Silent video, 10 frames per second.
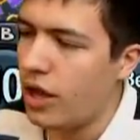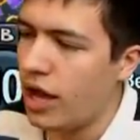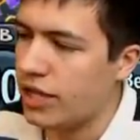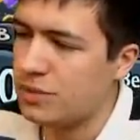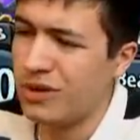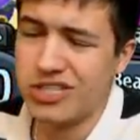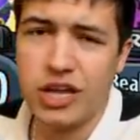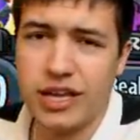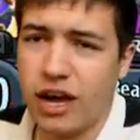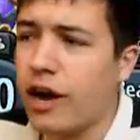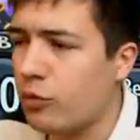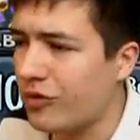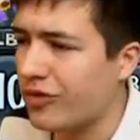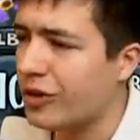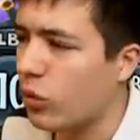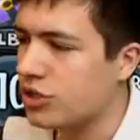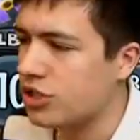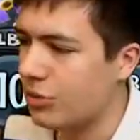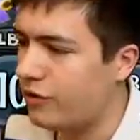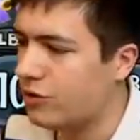To be honest, I've rewatched
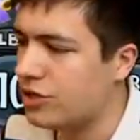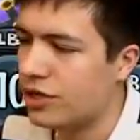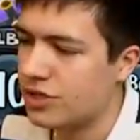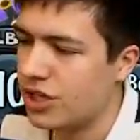them a few times